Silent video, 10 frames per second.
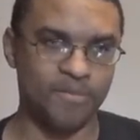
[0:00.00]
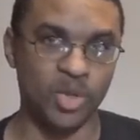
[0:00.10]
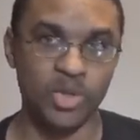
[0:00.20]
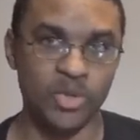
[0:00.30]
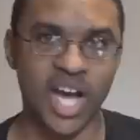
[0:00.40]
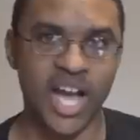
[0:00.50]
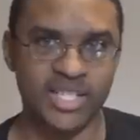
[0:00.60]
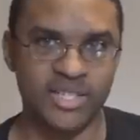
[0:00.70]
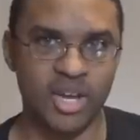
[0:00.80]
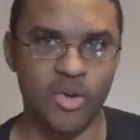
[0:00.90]
who you
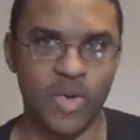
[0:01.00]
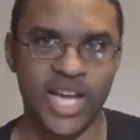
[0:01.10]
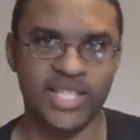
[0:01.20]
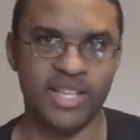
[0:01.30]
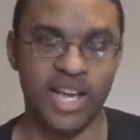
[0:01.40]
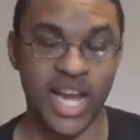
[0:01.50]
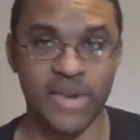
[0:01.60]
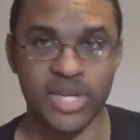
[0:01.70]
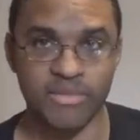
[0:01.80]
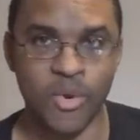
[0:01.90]
guys know as
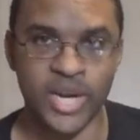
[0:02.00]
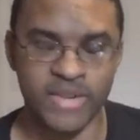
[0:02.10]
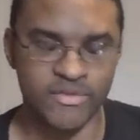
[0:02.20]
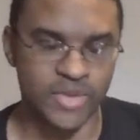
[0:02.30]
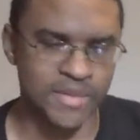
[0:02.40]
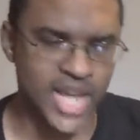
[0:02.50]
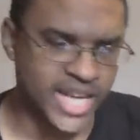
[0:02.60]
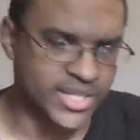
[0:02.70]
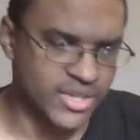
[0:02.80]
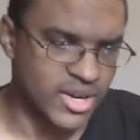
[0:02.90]
Harry Morgan from
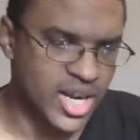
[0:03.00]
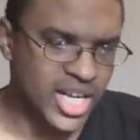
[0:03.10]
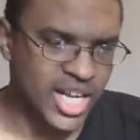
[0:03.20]
Dexter.